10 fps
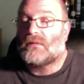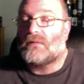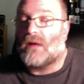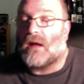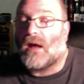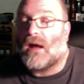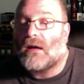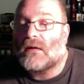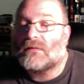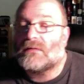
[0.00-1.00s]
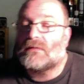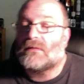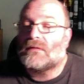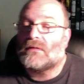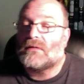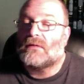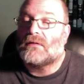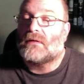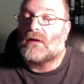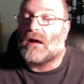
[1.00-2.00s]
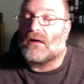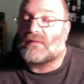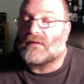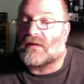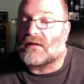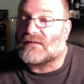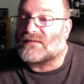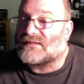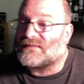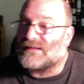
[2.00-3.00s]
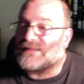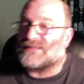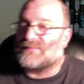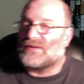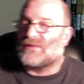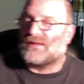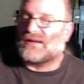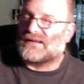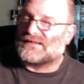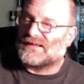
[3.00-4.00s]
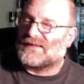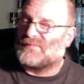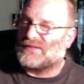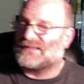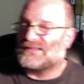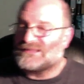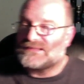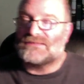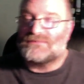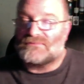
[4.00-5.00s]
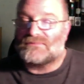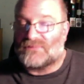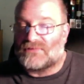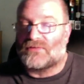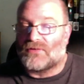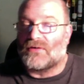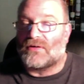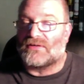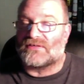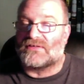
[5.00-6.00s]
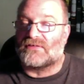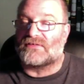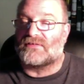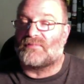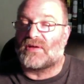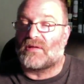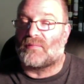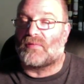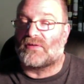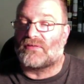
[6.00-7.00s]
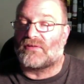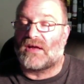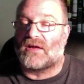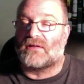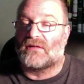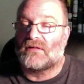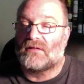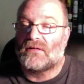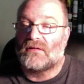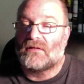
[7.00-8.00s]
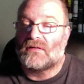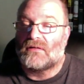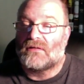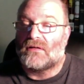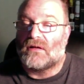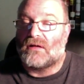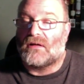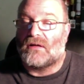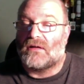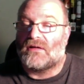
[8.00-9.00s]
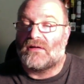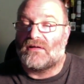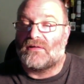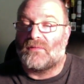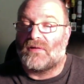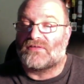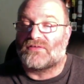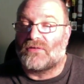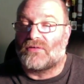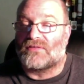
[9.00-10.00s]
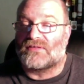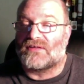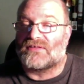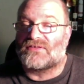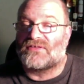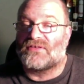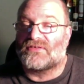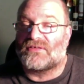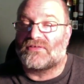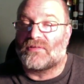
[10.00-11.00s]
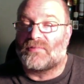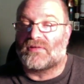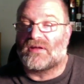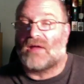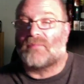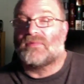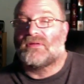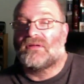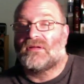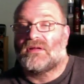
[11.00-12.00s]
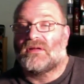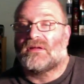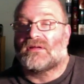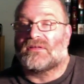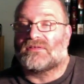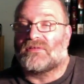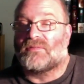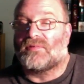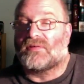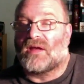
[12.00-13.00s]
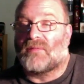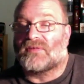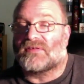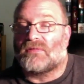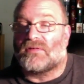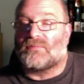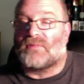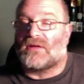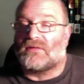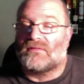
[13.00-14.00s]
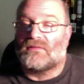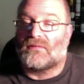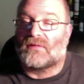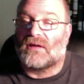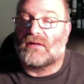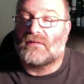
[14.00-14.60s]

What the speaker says: Yeah. I think I can still get some here, like I said, but good on you, Sneerson. Pick up what you can. And Welsh Toro says, cheers to Triple Cap, because Triple Cap is going to bed. Okay.